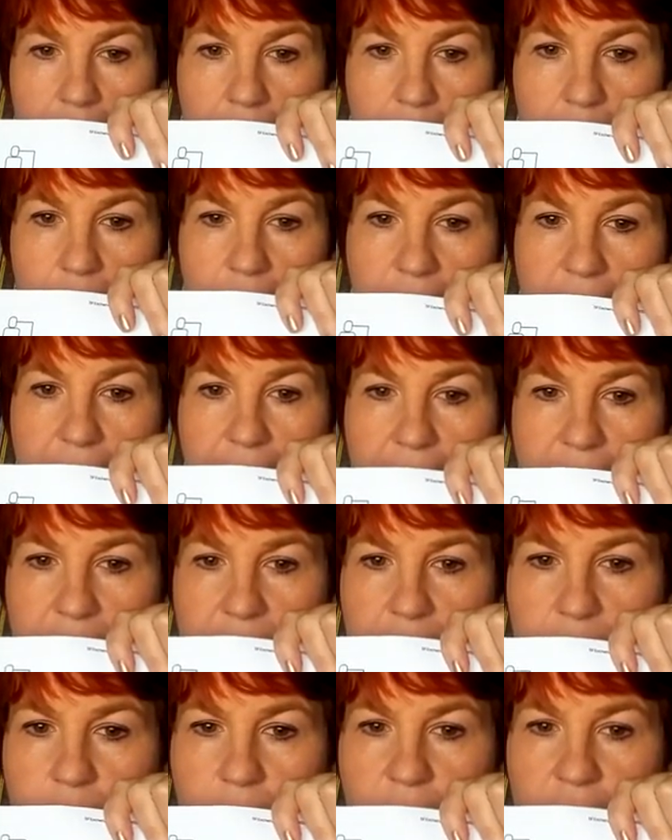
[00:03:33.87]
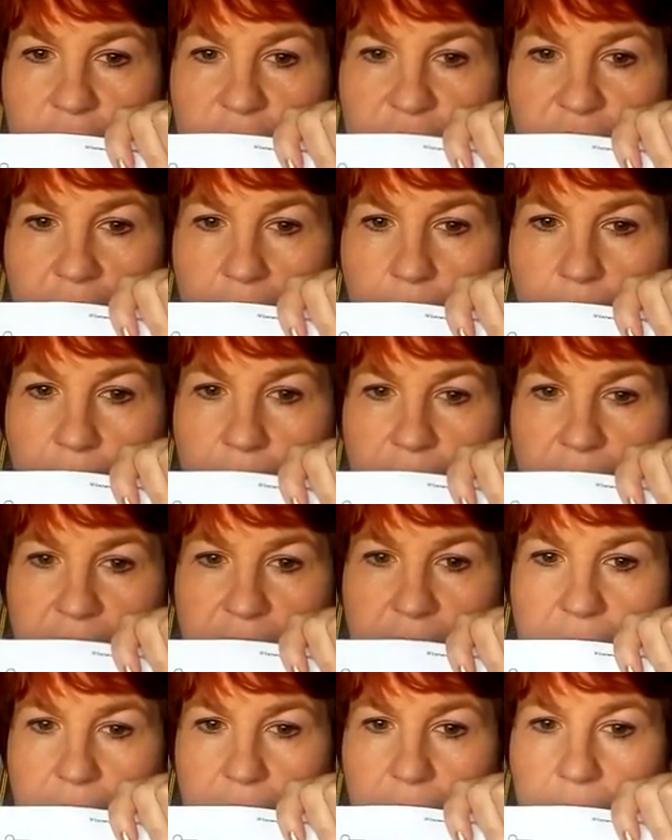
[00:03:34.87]
and then when it gets to the point of
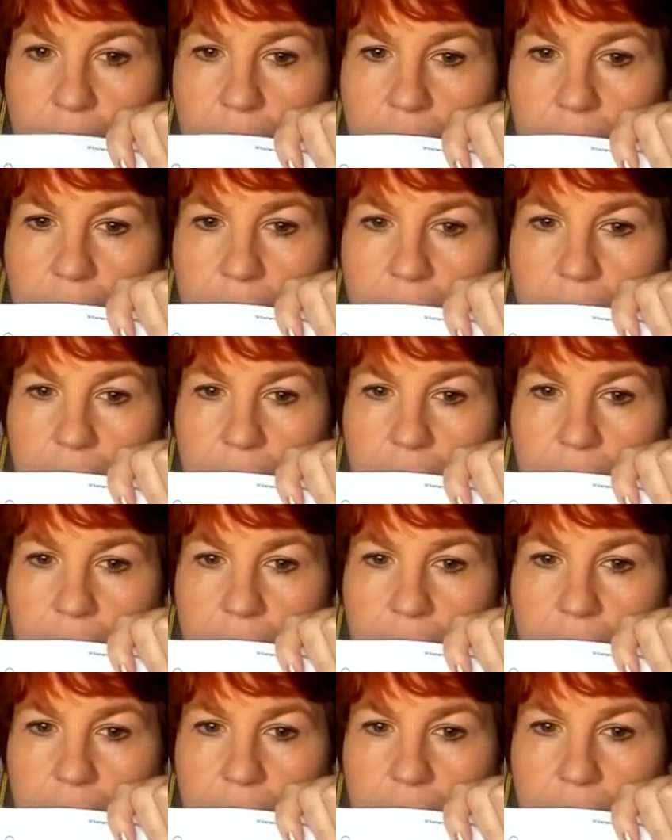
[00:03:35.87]
hypercritical,